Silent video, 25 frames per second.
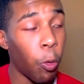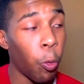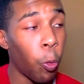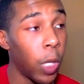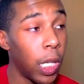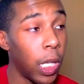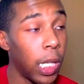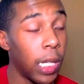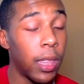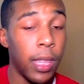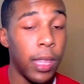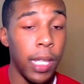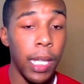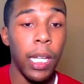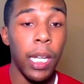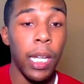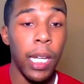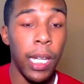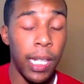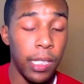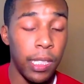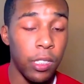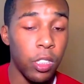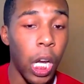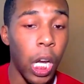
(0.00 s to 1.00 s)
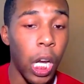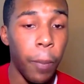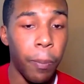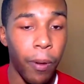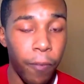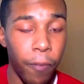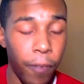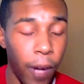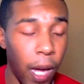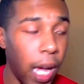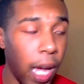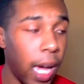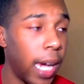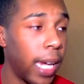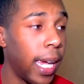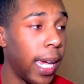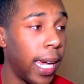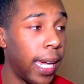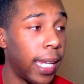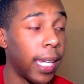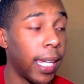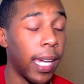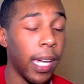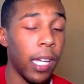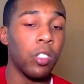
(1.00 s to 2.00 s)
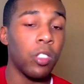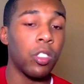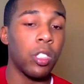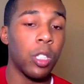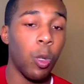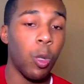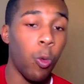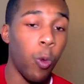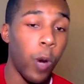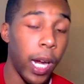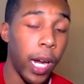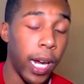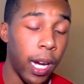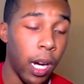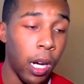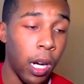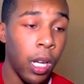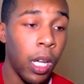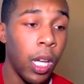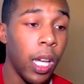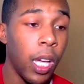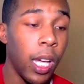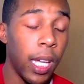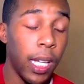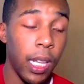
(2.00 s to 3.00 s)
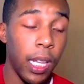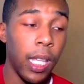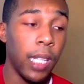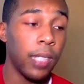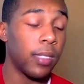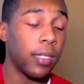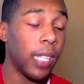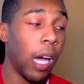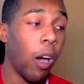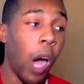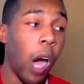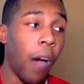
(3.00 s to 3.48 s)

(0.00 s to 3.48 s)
that we think he's going to provide and get us to where he thinks.